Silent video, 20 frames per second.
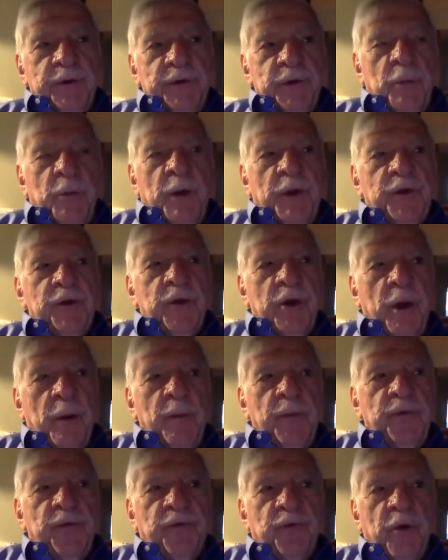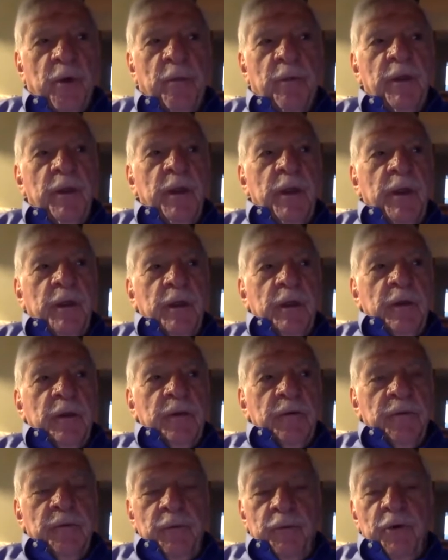So much comes from
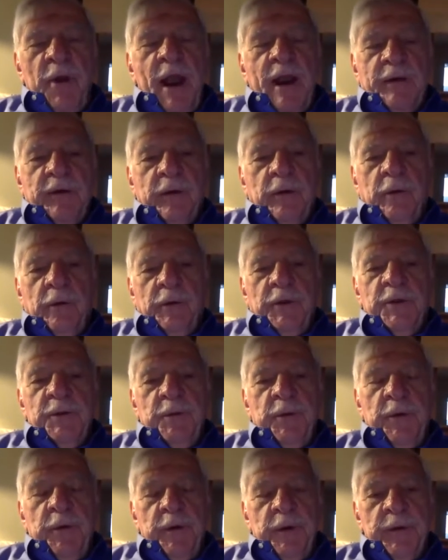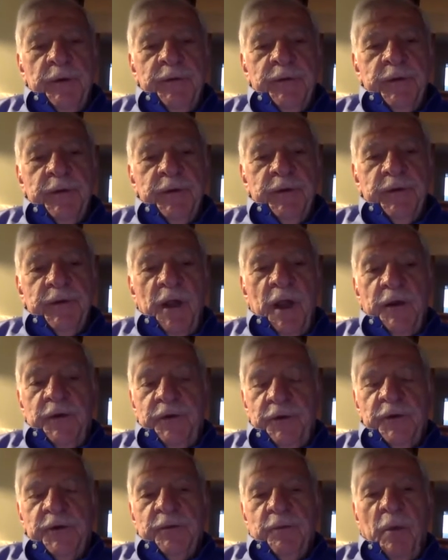practical experiences,
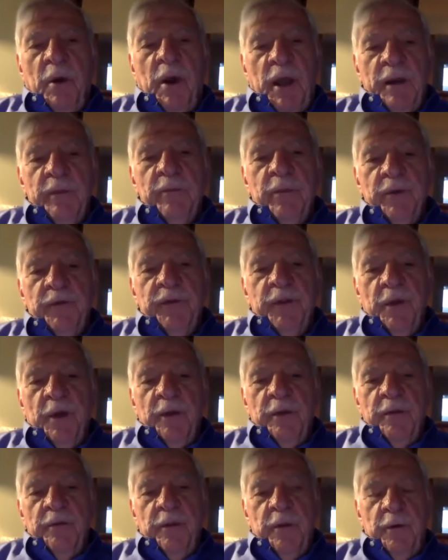not just mine, but the,